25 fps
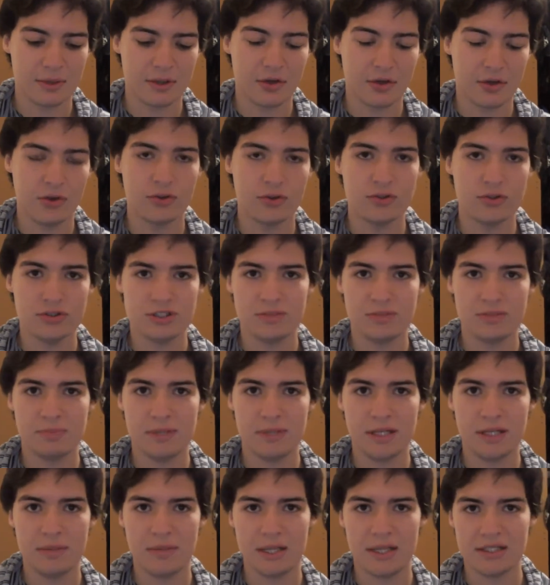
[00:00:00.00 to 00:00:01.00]
Goku's
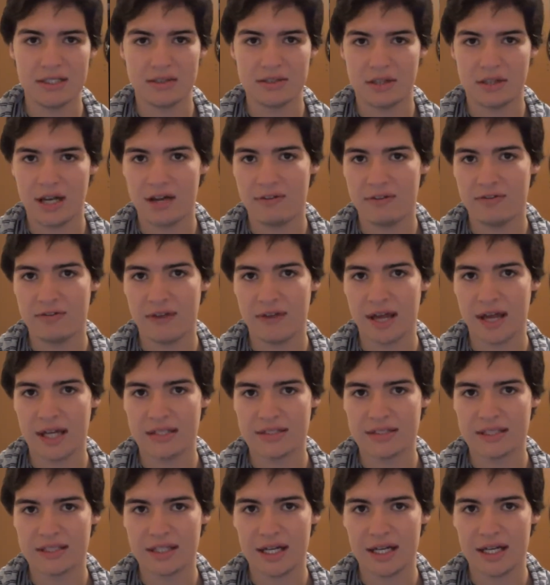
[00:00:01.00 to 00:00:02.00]
speed based on how fast
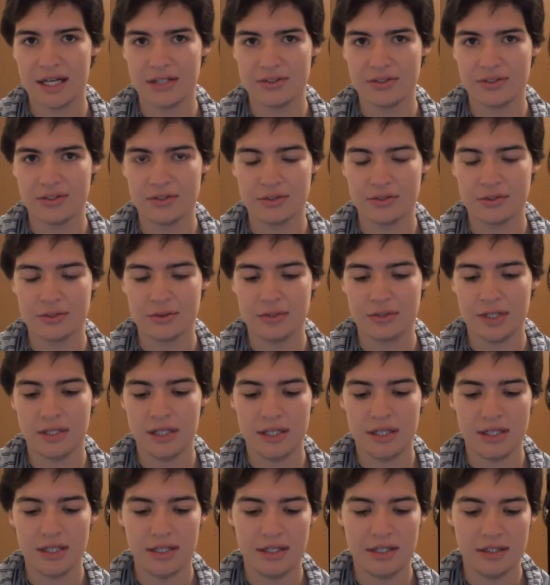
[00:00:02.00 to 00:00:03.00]
he got to
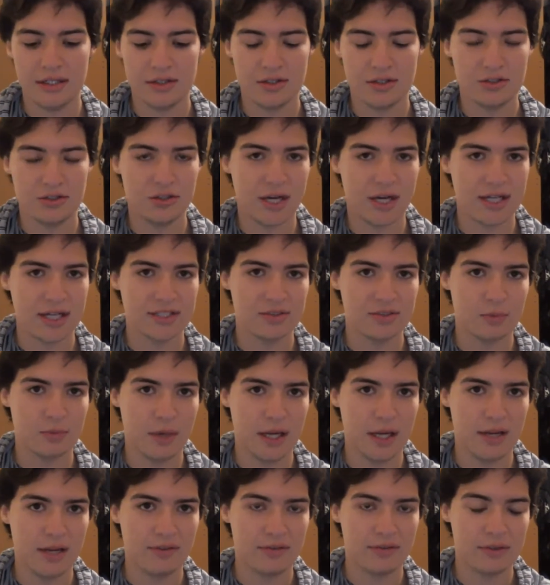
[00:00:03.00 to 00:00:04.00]
the Dragon's
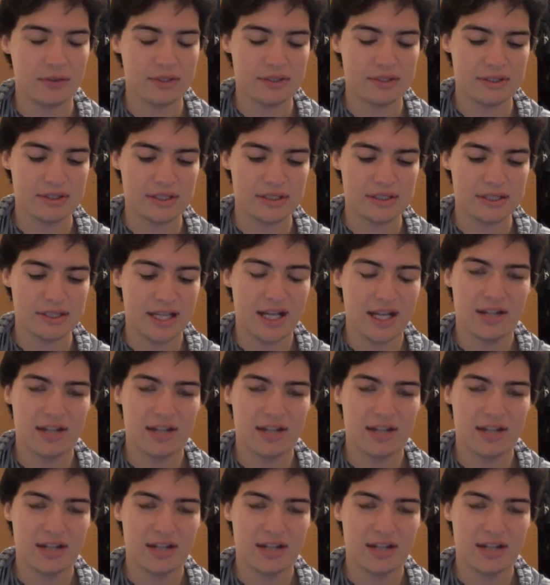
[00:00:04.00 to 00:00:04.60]
Way, for instance.